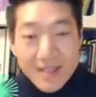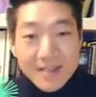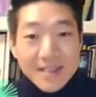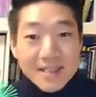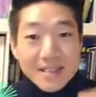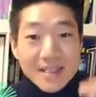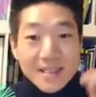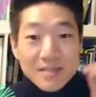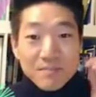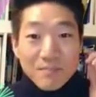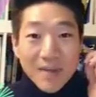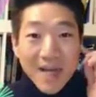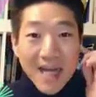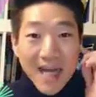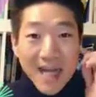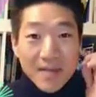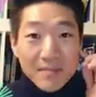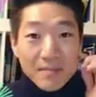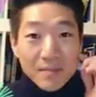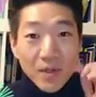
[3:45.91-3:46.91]
This is
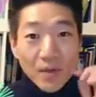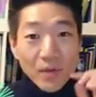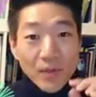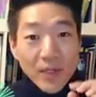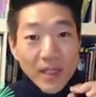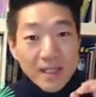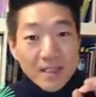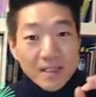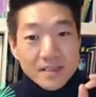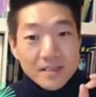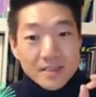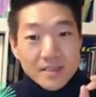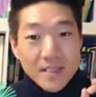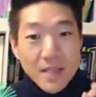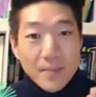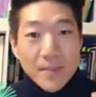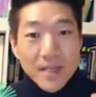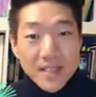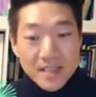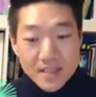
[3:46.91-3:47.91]
mind-blowing
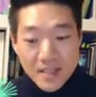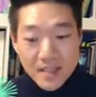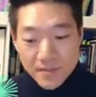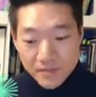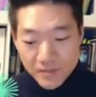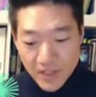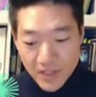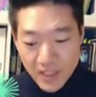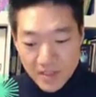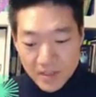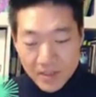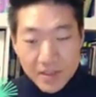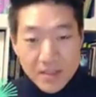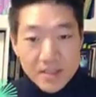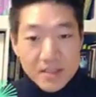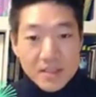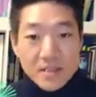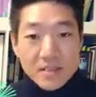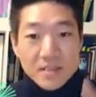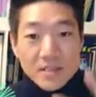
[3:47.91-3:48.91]
step-by-steps right here.
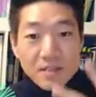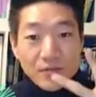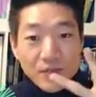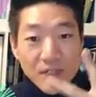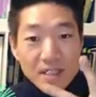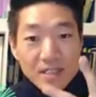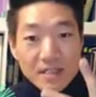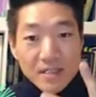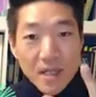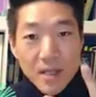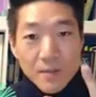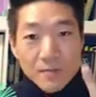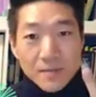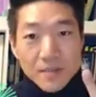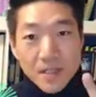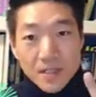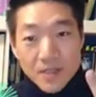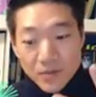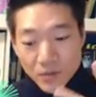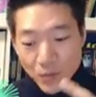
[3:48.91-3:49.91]
This is 3 steps
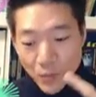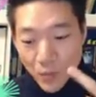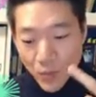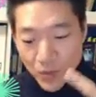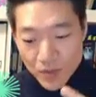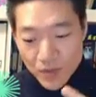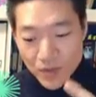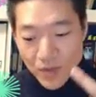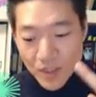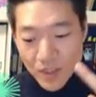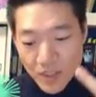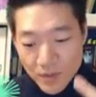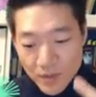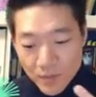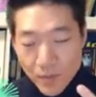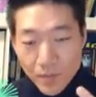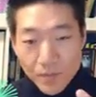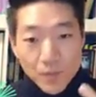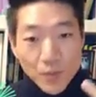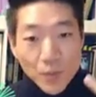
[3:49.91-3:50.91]
that you want to
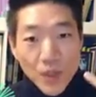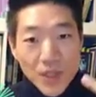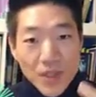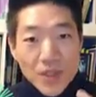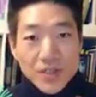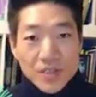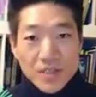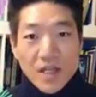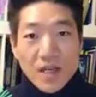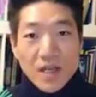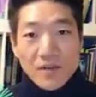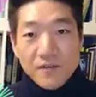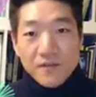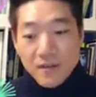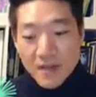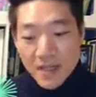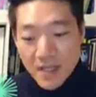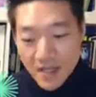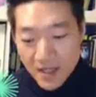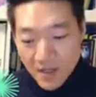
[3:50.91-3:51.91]
keep with yourself
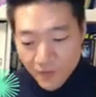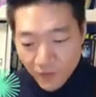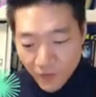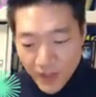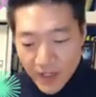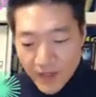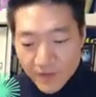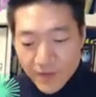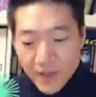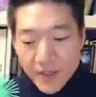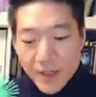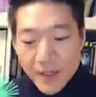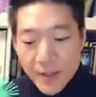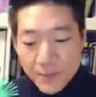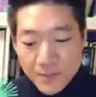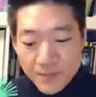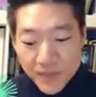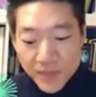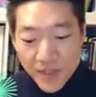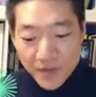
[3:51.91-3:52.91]
forever.
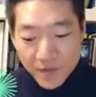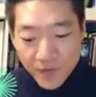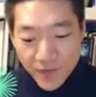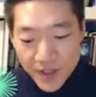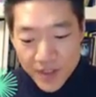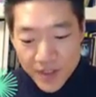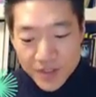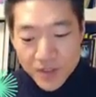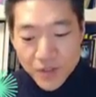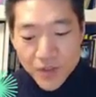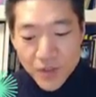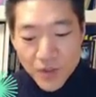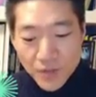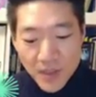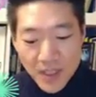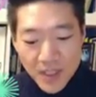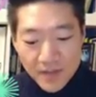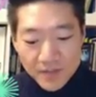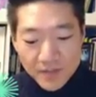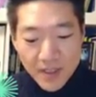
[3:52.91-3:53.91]
First, you
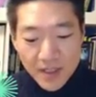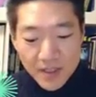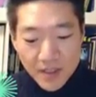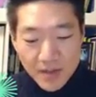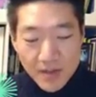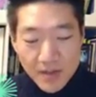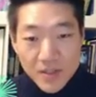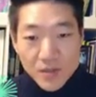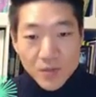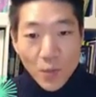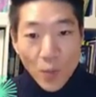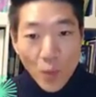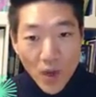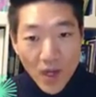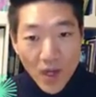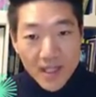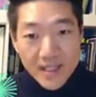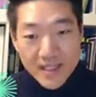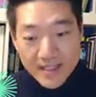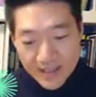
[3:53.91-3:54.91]
believe that there is
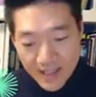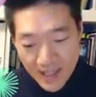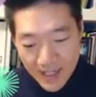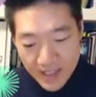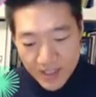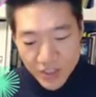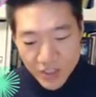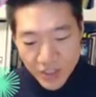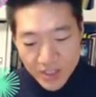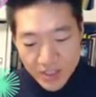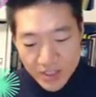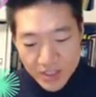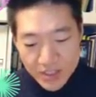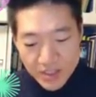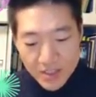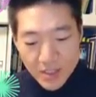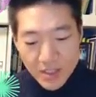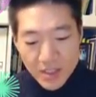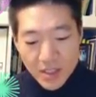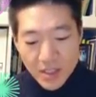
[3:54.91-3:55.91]
one intelligent